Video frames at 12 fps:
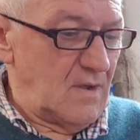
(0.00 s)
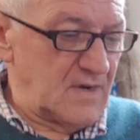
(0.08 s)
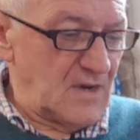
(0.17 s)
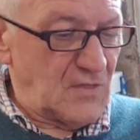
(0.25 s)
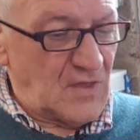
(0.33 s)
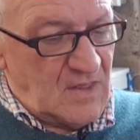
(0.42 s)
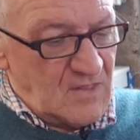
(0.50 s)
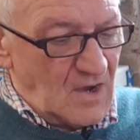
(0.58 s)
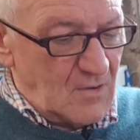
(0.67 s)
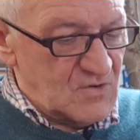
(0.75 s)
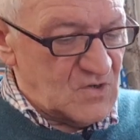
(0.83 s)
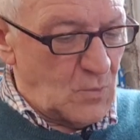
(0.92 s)
And I think
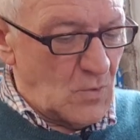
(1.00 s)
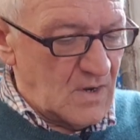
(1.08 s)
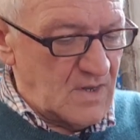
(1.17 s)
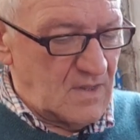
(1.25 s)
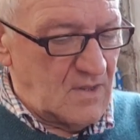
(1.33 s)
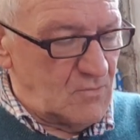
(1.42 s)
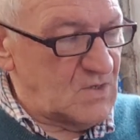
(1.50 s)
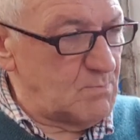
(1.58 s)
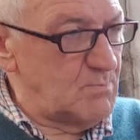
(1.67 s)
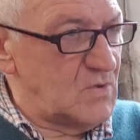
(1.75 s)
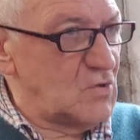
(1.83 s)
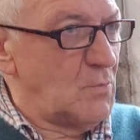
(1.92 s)
that was why it was
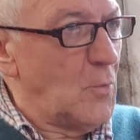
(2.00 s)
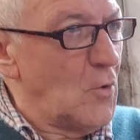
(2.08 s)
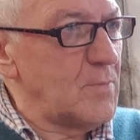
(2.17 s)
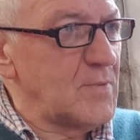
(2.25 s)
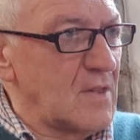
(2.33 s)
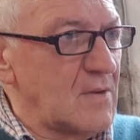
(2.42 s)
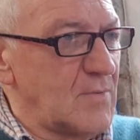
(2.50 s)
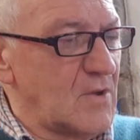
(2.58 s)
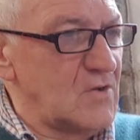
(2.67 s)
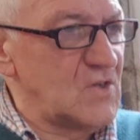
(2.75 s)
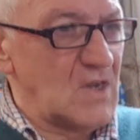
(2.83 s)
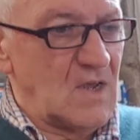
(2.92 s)
so popular,
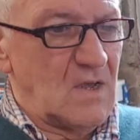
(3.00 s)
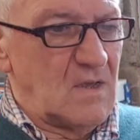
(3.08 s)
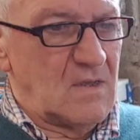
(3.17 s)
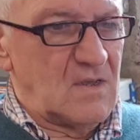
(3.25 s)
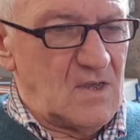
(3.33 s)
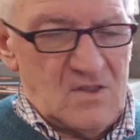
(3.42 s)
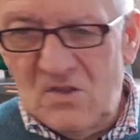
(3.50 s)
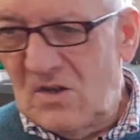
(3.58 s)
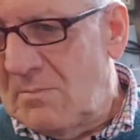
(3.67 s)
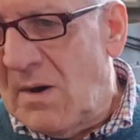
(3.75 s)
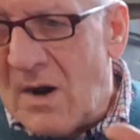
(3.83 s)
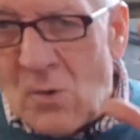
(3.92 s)
because it
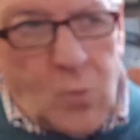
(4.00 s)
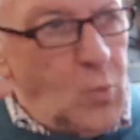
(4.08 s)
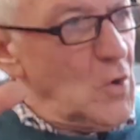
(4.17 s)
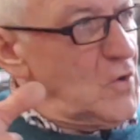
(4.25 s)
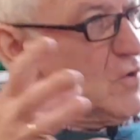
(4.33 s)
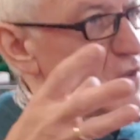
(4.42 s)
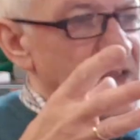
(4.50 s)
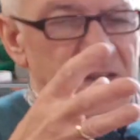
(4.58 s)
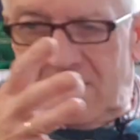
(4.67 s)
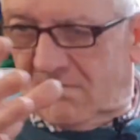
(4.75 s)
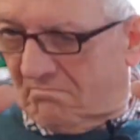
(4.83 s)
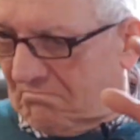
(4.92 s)
didn't matter what you did,
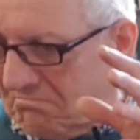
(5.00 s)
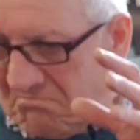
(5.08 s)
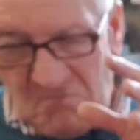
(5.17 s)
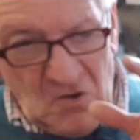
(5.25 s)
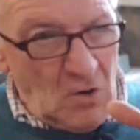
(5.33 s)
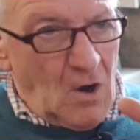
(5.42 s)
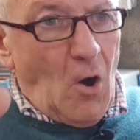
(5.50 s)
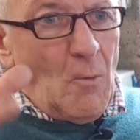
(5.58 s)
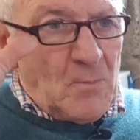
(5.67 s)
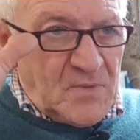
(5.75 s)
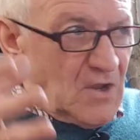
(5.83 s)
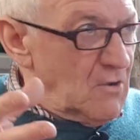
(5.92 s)
you know,
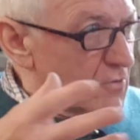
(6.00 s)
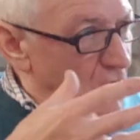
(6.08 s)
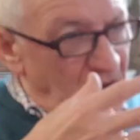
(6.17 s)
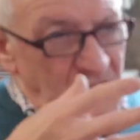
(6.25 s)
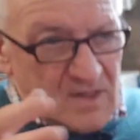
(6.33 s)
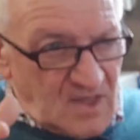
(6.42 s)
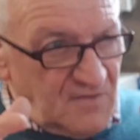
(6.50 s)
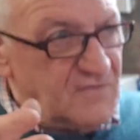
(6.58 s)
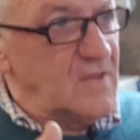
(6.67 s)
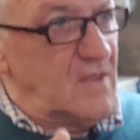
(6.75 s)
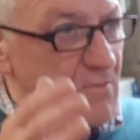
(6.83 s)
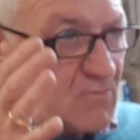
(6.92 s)
up, down, right, left,
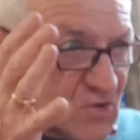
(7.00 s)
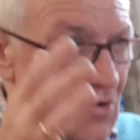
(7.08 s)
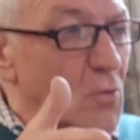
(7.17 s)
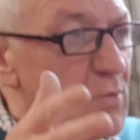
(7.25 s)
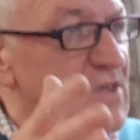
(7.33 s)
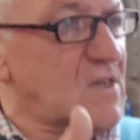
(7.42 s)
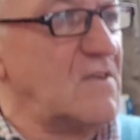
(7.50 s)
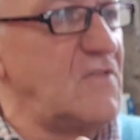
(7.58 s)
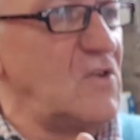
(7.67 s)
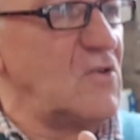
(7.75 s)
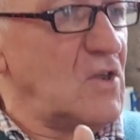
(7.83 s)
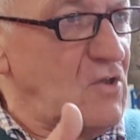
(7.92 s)
it was always giving you a